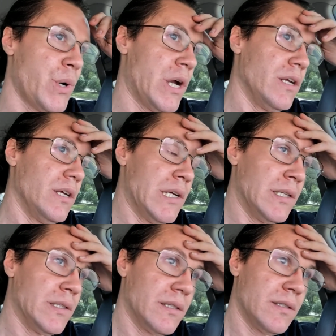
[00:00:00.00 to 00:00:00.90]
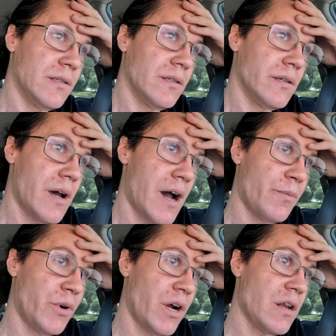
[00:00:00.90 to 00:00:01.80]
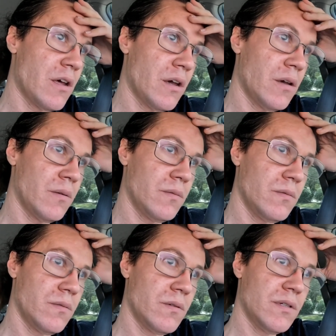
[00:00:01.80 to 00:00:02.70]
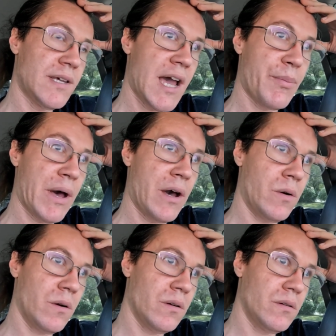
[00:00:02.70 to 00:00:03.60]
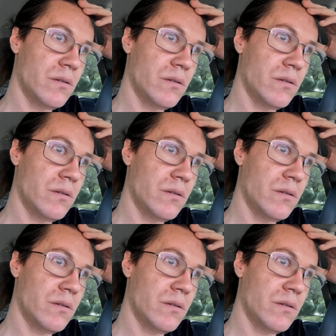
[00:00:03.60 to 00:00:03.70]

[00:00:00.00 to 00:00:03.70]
But I'm ready to tap out.